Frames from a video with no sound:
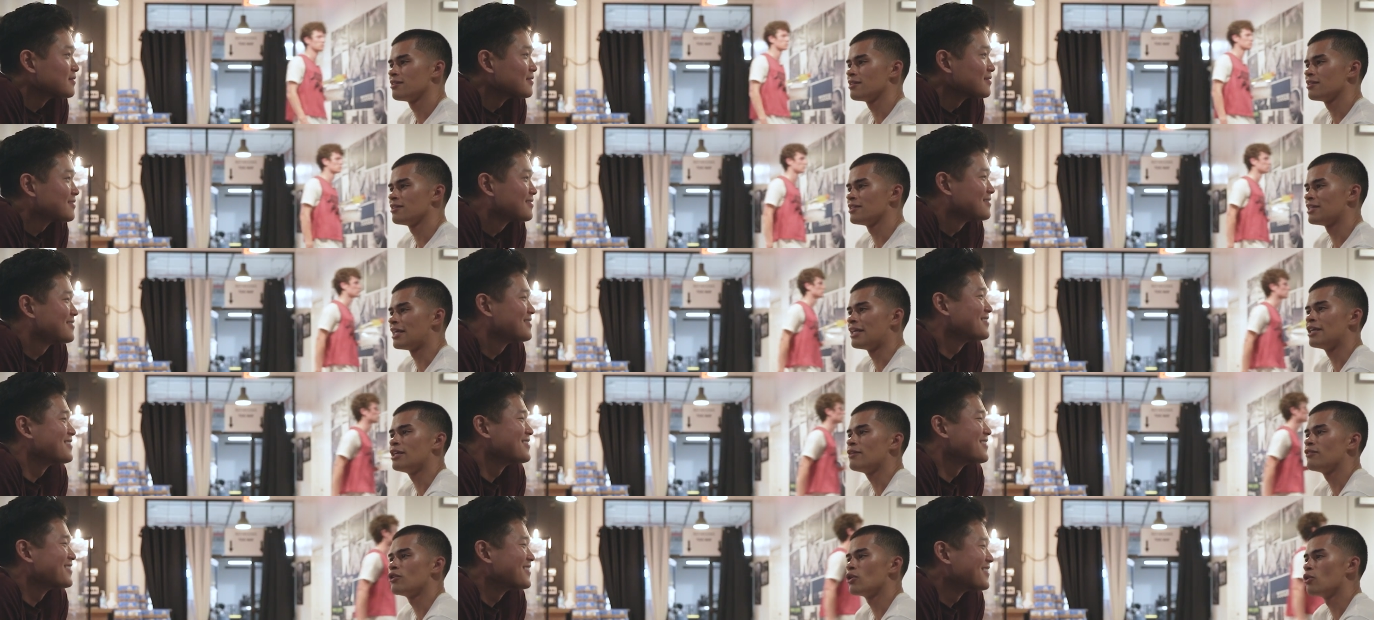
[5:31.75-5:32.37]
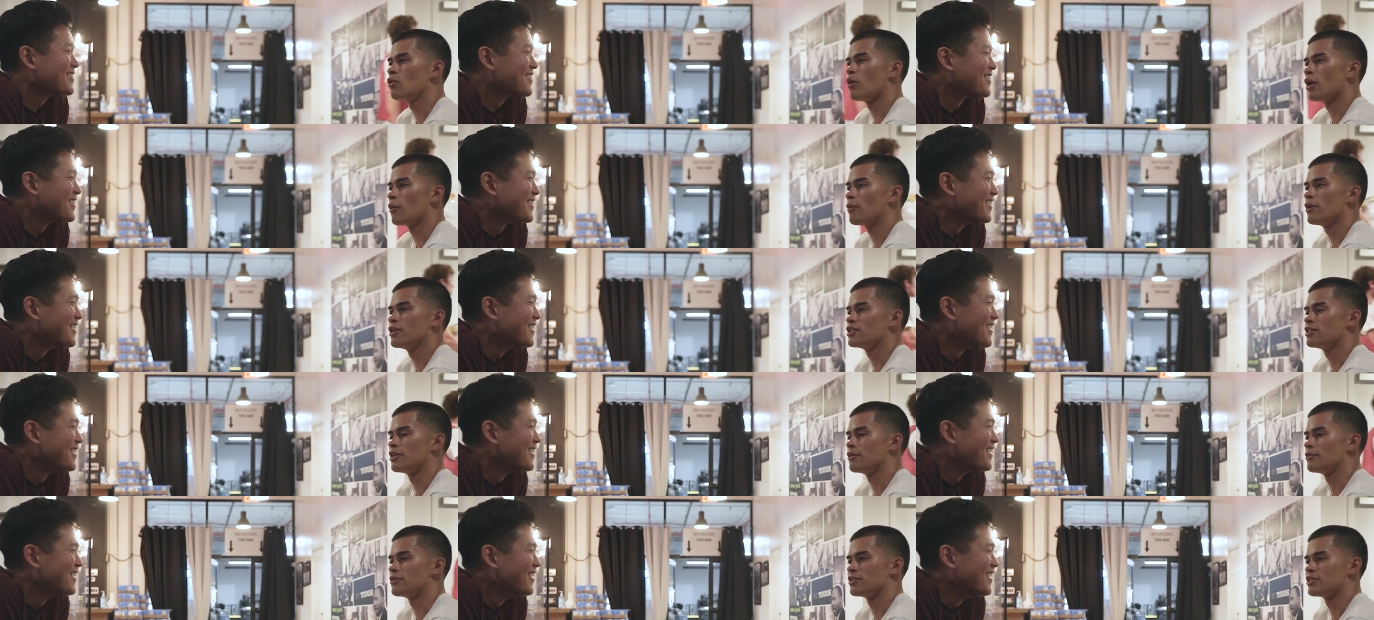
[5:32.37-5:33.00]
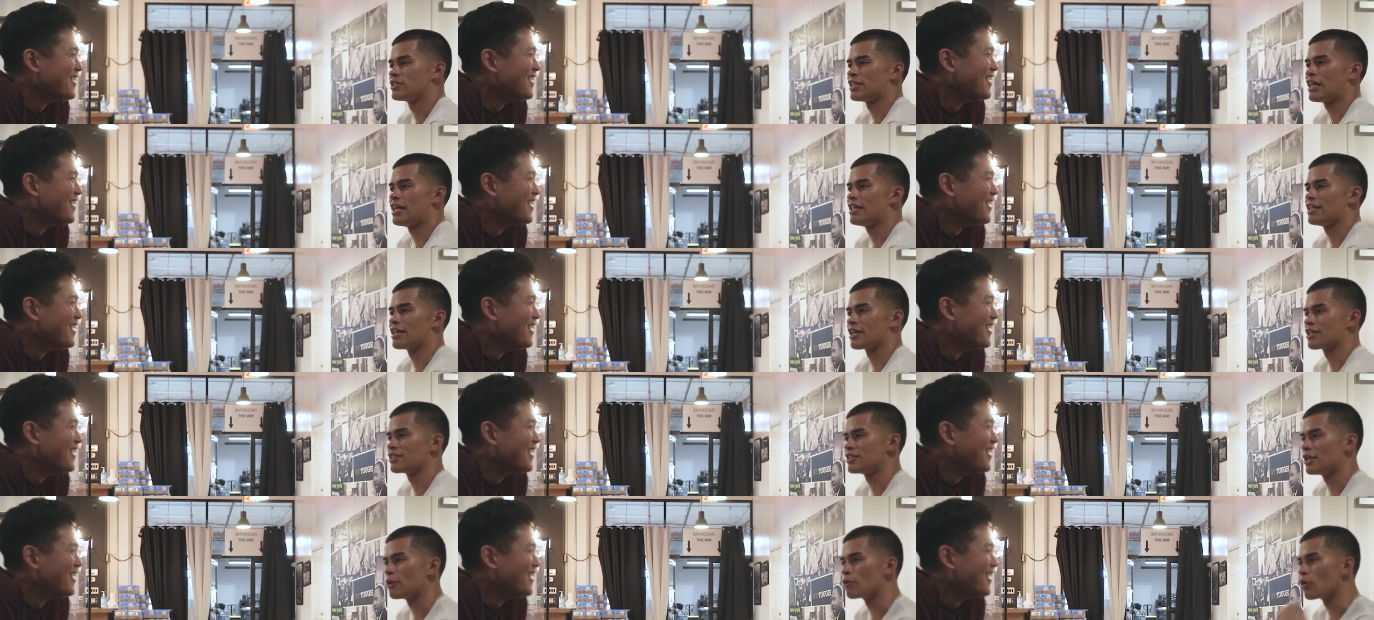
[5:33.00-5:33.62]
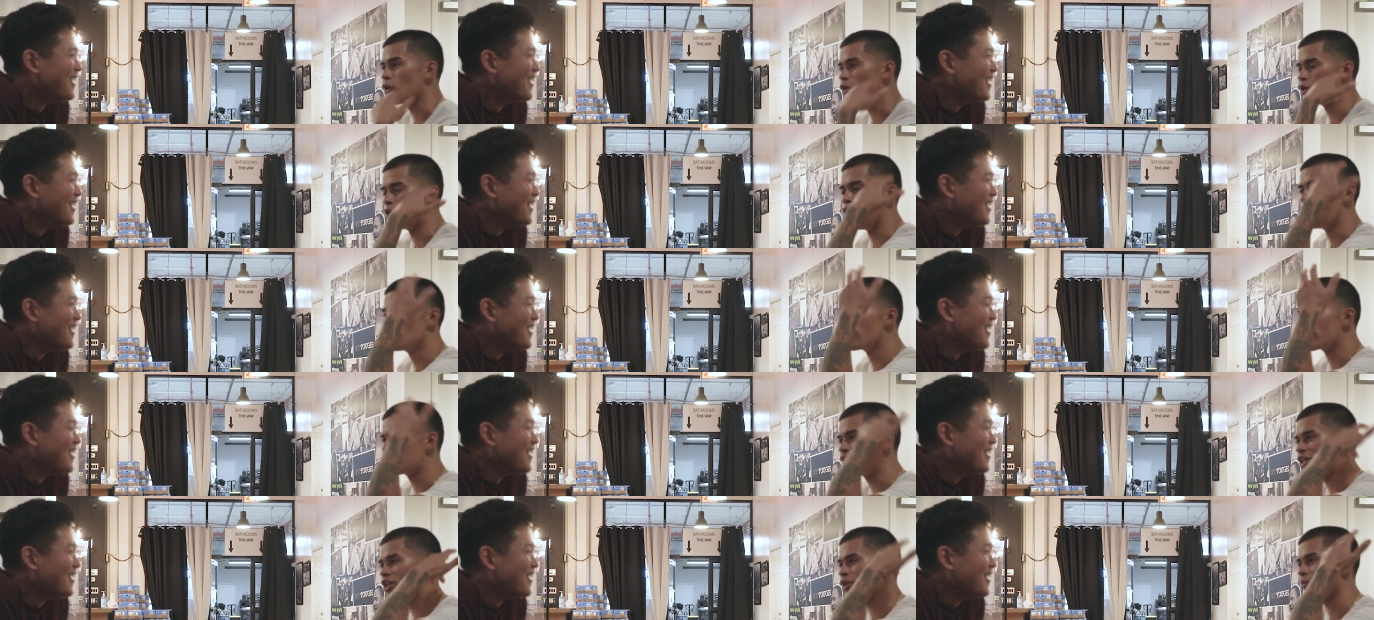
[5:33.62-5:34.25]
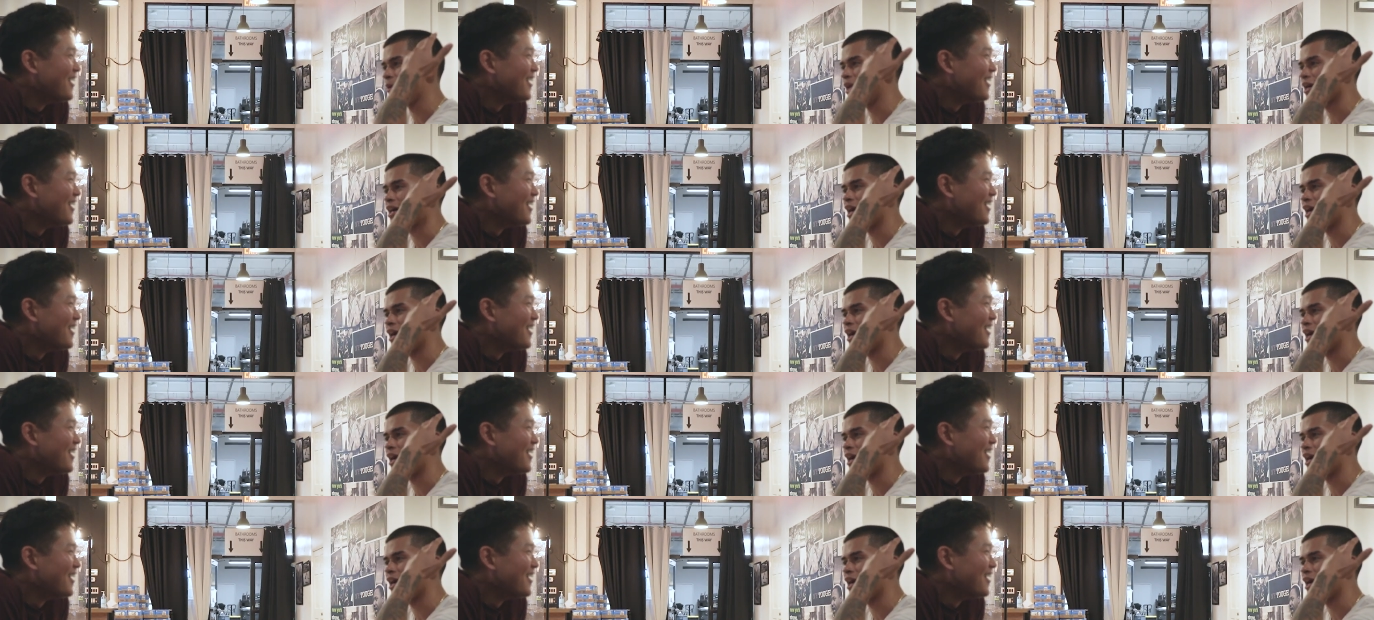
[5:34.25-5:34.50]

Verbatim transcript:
Speaker 1: They didn't even know who I was. They were just saying that because they were overhearing my